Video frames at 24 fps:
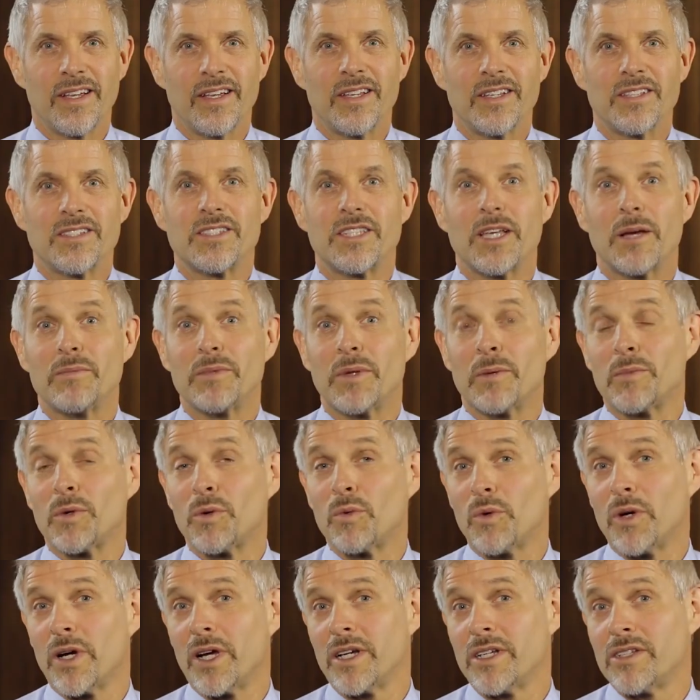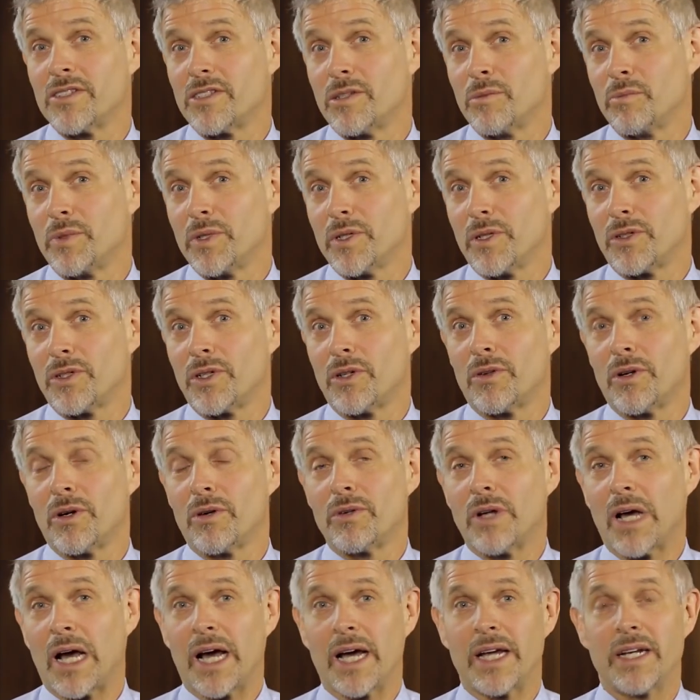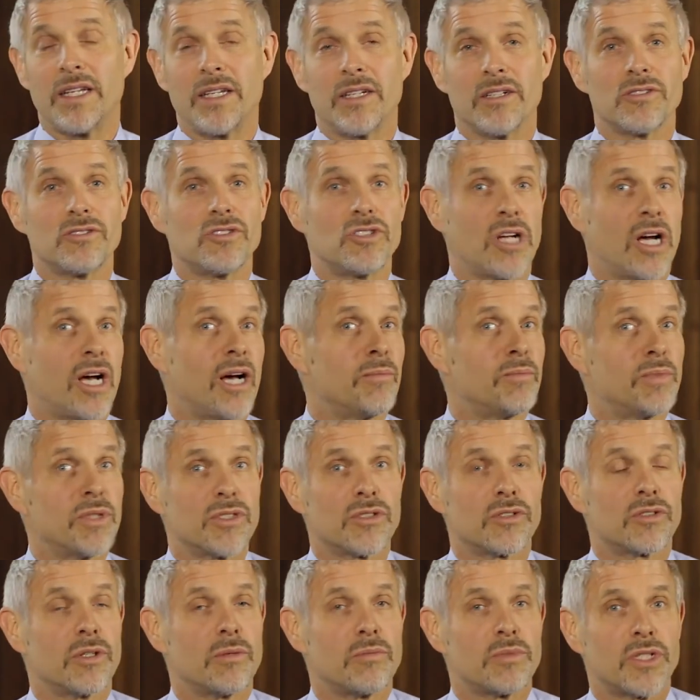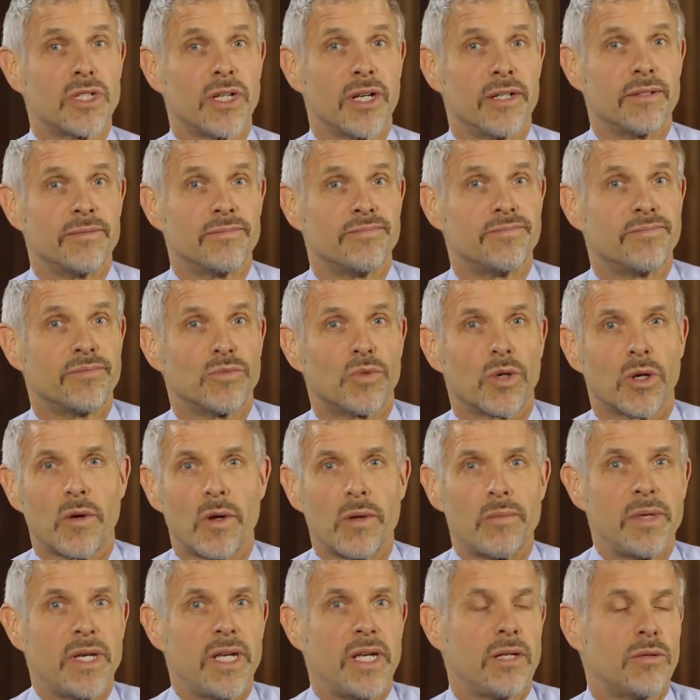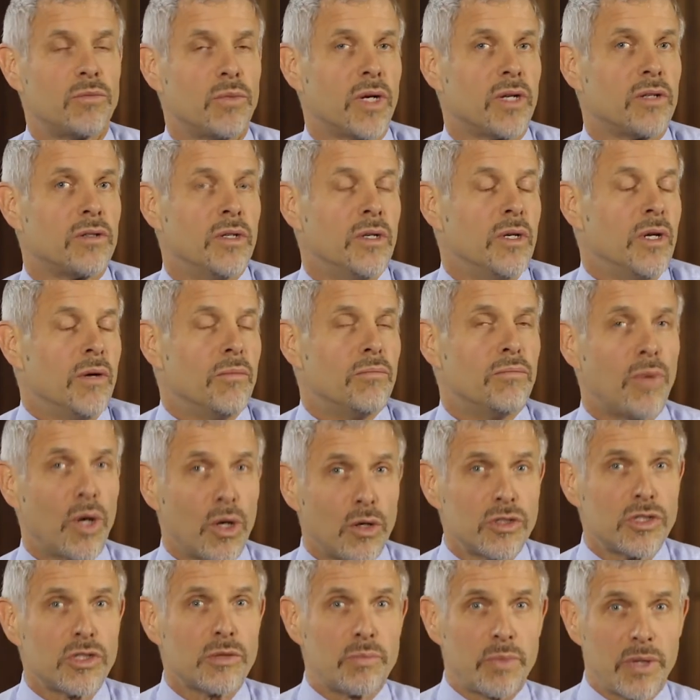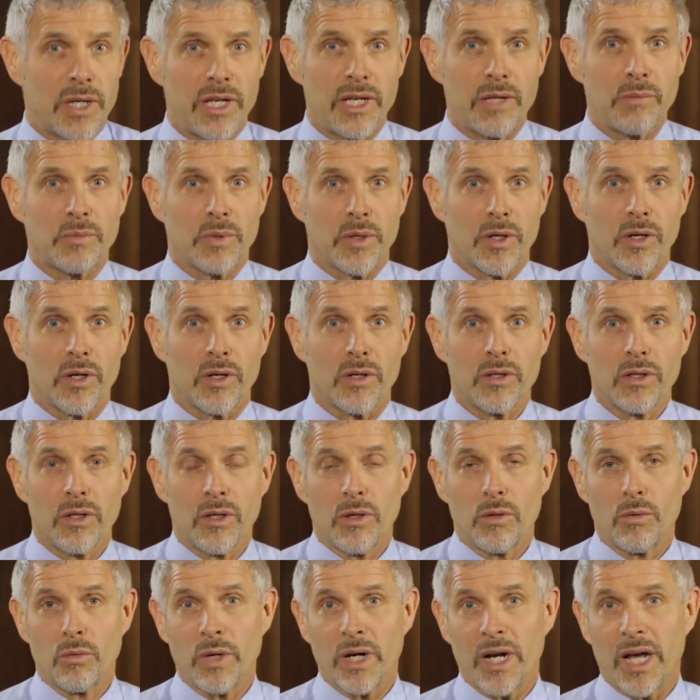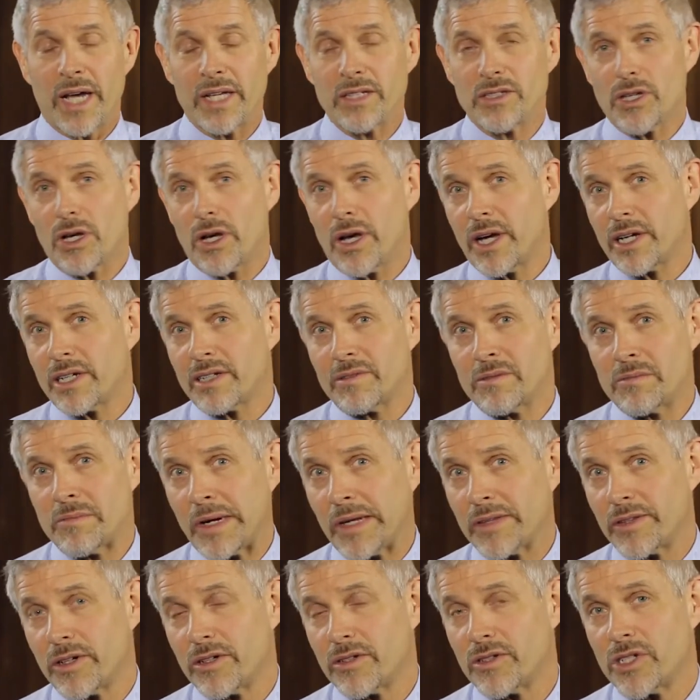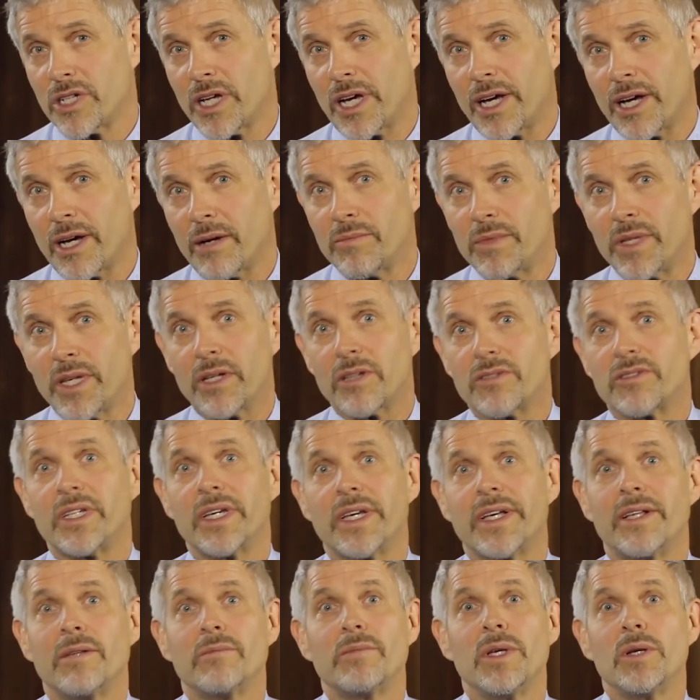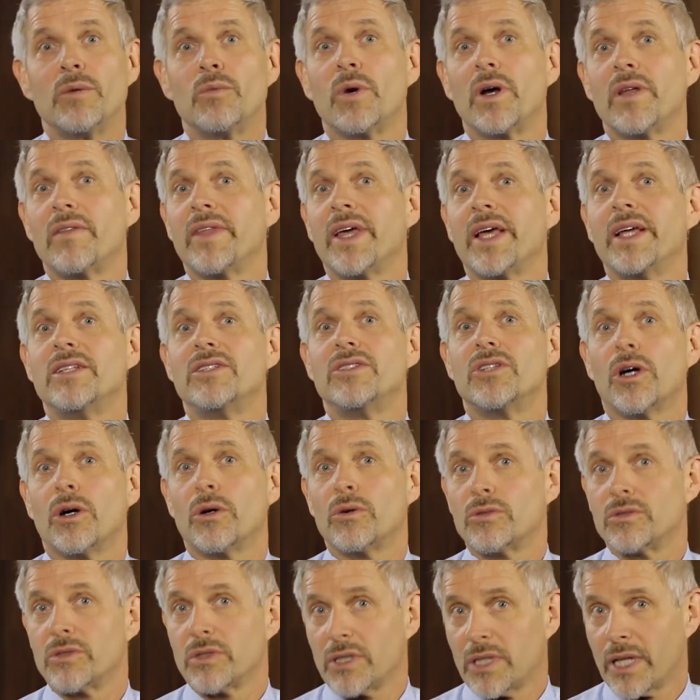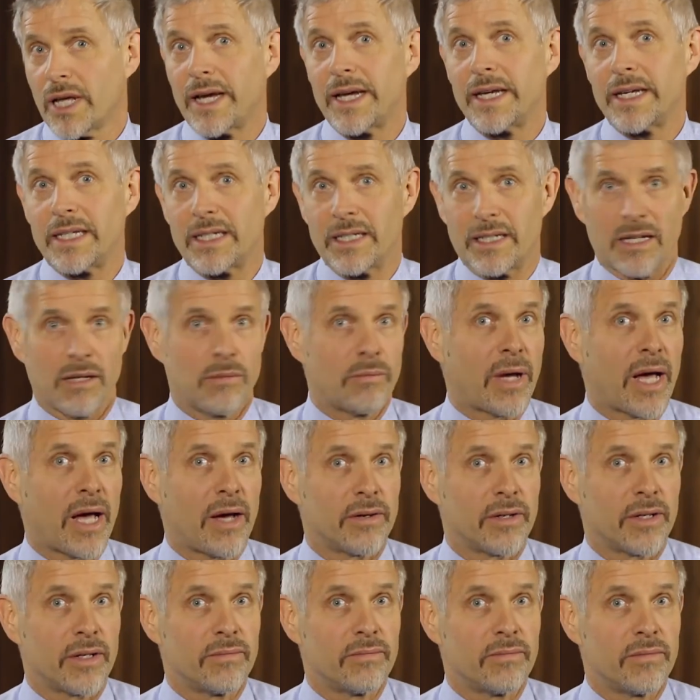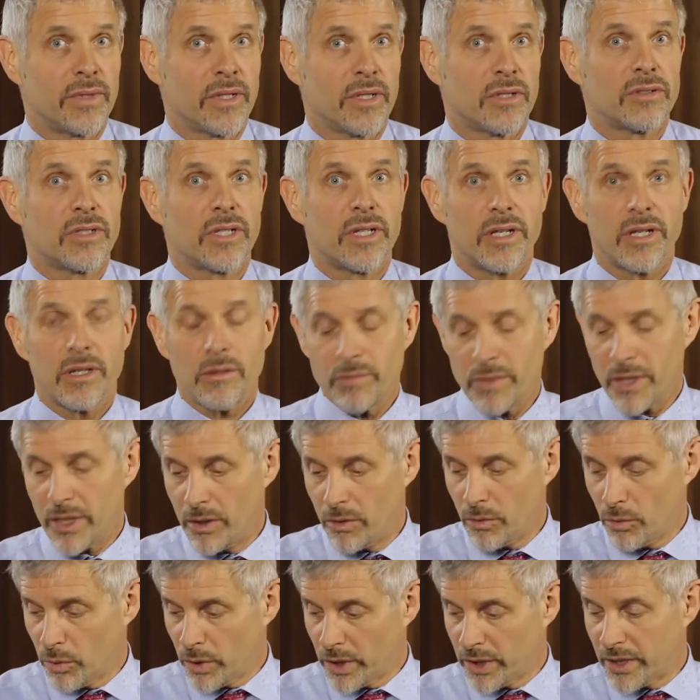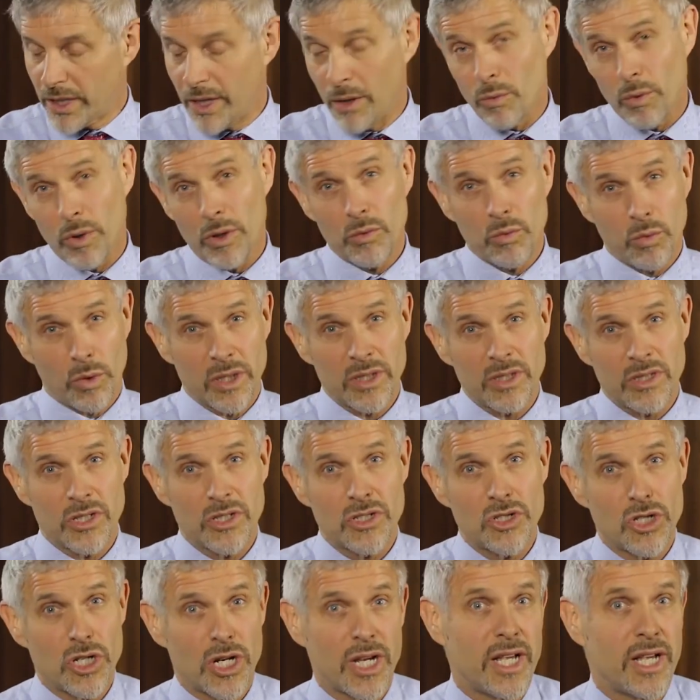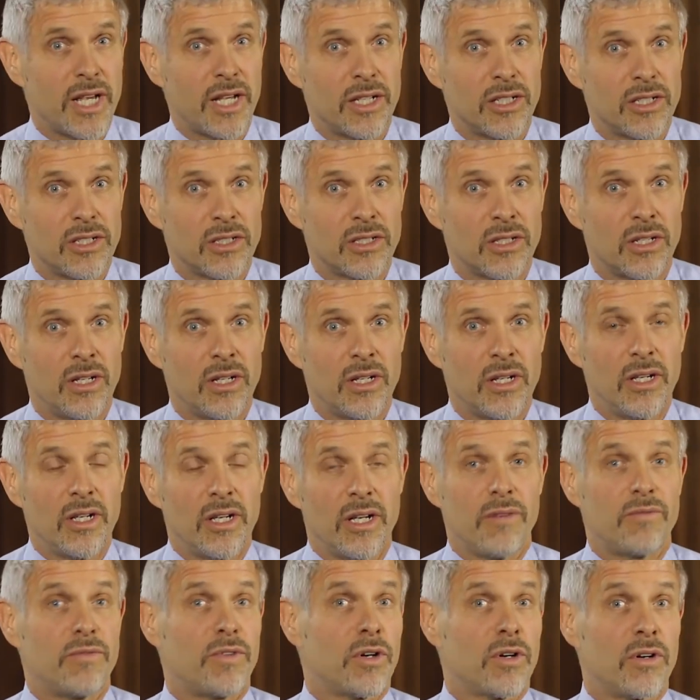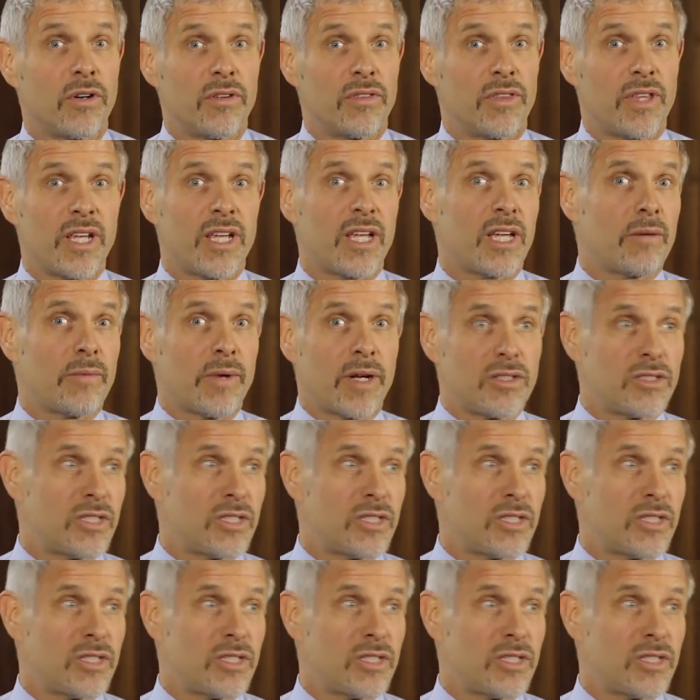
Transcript: Step number 1 is to build your own ideal job description. What do I mean? Well, most people, when I talk to them about their job, they'll tell me what they don't like about it. They'll tell me what they would want to change. If they're thinking about